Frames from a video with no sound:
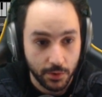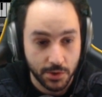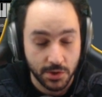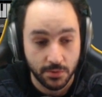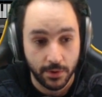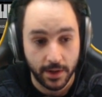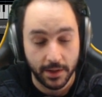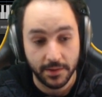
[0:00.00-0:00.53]

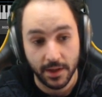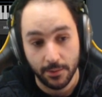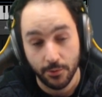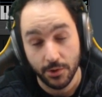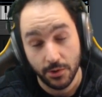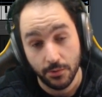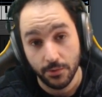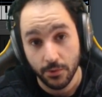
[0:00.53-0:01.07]
which is
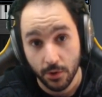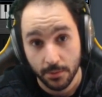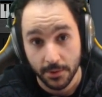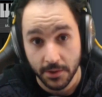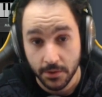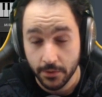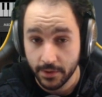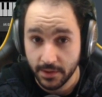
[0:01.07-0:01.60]
what you would
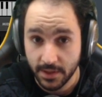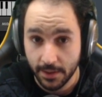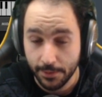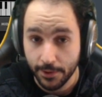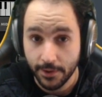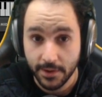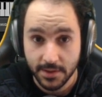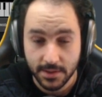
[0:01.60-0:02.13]
normally do with a
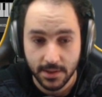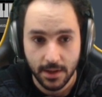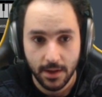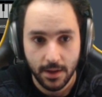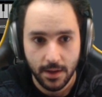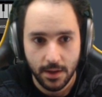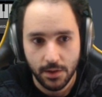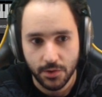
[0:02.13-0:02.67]
doubler, is
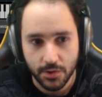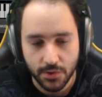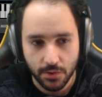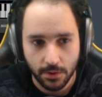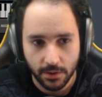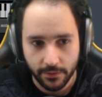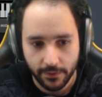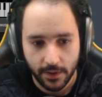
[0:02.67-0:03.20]
to
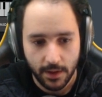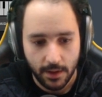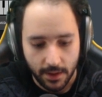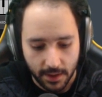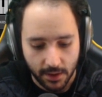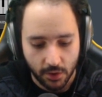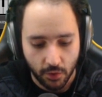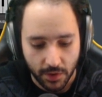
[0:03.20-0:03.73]
sort of
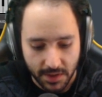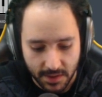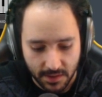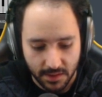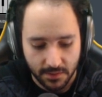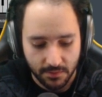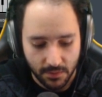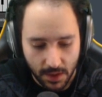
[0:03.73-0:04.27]
increase
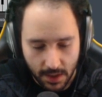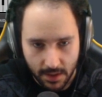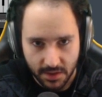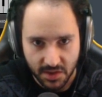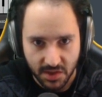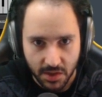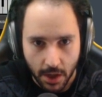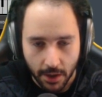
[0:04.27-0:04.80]
the
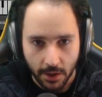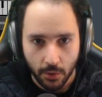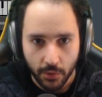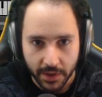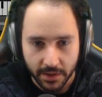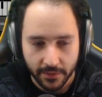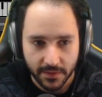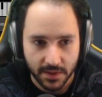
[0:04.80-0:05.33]
stereo
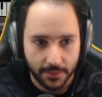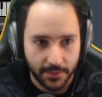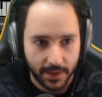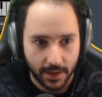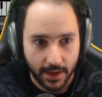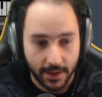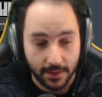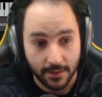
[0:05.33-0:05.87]
width of
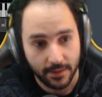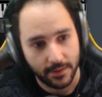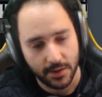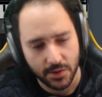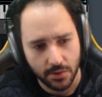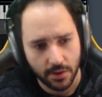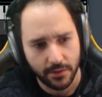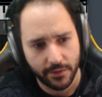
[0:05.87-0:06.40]
something. And
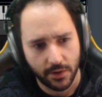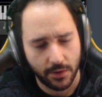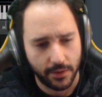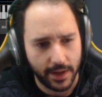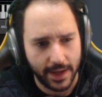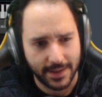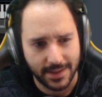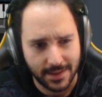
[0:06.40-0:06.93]
this sort of
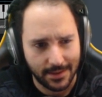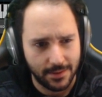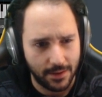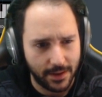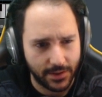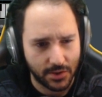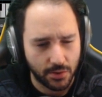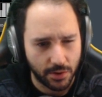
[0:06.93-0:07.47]
creates
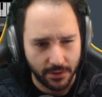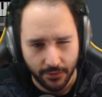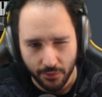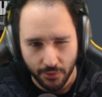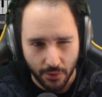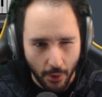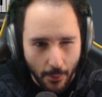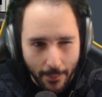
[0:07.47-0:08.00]
a sort
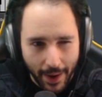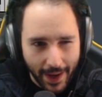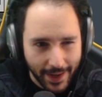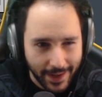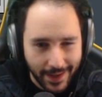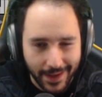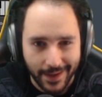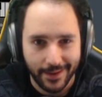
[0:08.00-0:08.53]
of
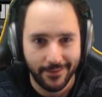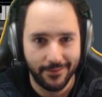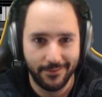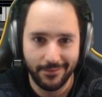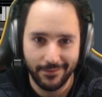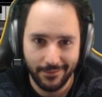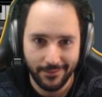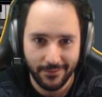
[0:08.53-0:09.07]
robot-y
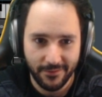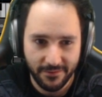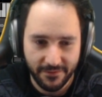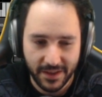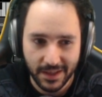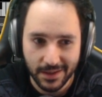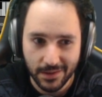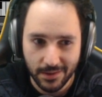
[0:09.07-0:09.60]

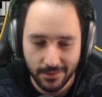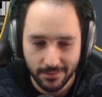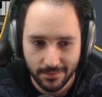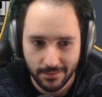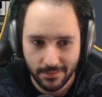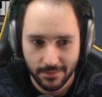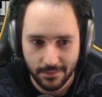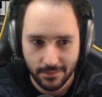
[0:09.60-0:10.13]
feel.
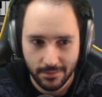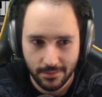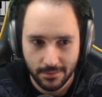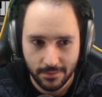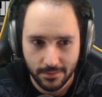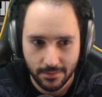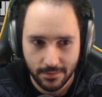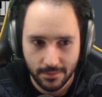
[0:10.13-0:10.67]

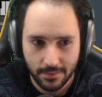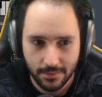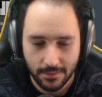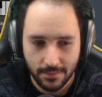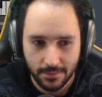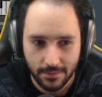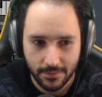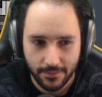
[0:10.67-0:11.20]
Proton
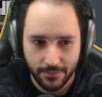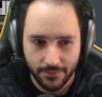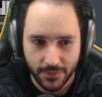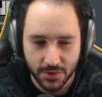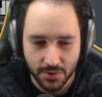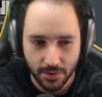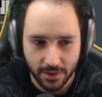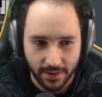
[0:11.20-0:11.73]
Cannon.
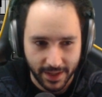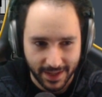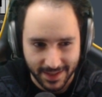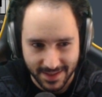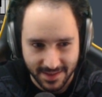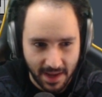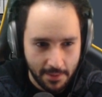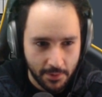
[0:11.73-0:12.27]
Sort of like
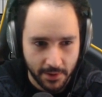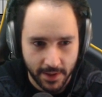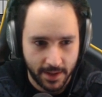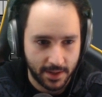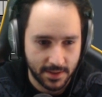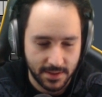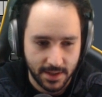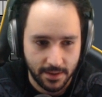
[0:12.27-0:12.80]
a
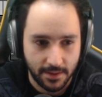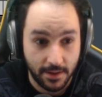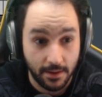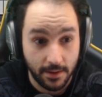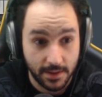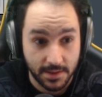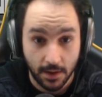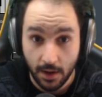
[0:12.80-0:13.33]
cybernetic sound.
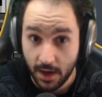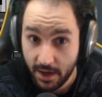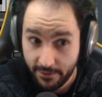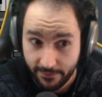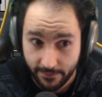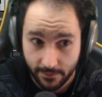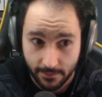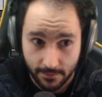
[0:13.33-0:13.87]
Here it is
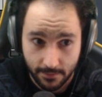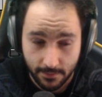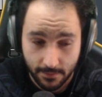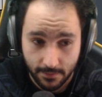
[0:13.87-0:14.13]
off.